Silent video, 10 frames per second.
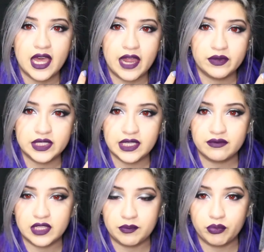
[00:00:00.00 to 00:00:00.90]
I
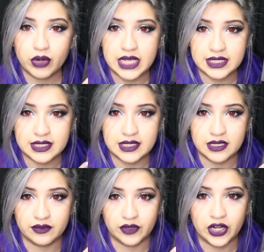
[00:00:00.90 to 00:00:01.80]
received the pressed
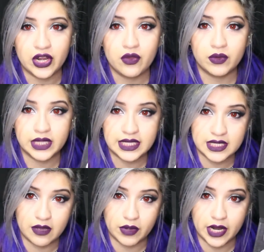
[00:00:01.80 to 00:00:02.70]
silver when
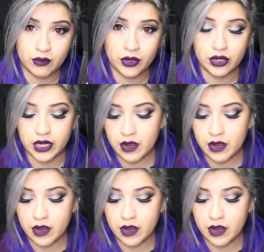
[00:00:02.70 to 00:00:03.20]
that's not what I ordered.